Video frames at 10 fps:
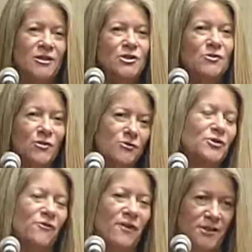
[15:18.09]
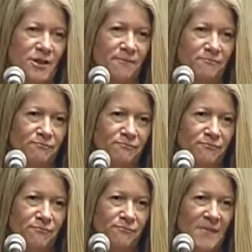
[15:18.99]
to lose your vision
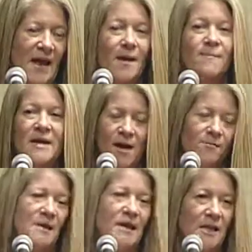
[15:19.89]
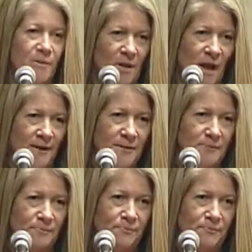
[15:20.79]
and become legally blind.